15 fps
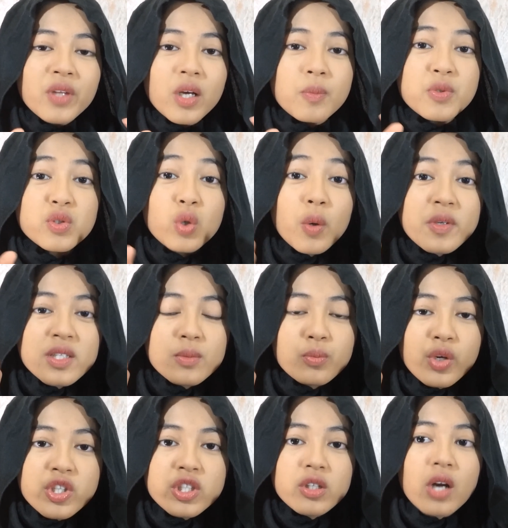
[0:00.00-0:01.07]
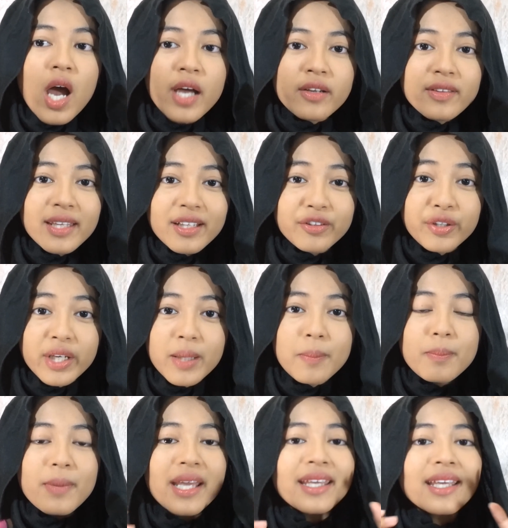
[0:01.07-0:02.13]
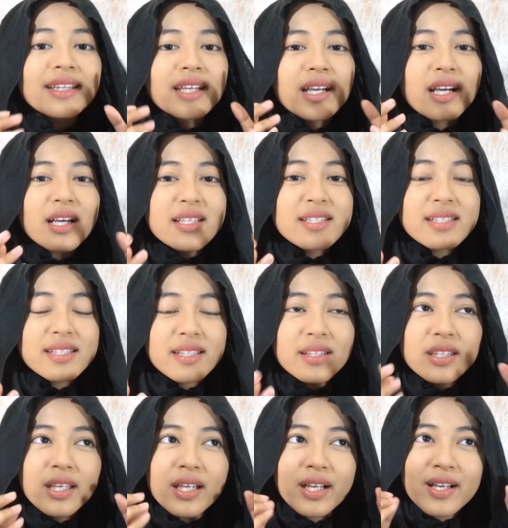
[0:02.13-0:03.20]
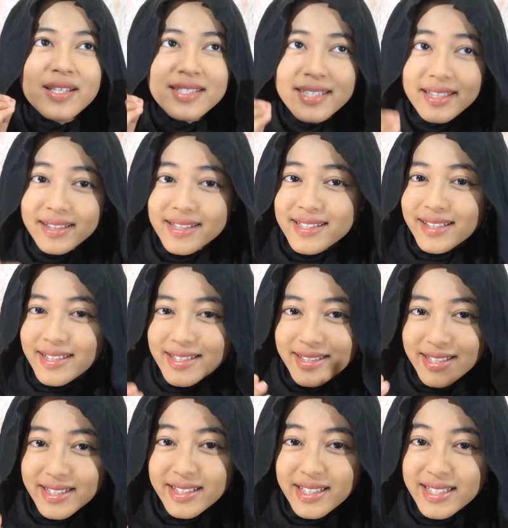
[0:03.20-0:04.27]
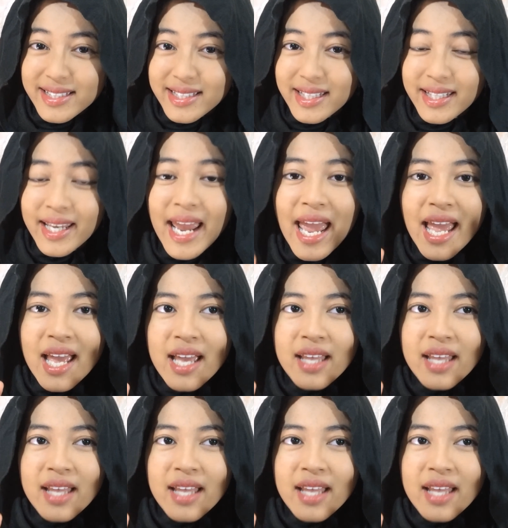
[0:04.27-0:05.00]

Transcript: absorbs the moisture out of the cream, making the concealer's consistency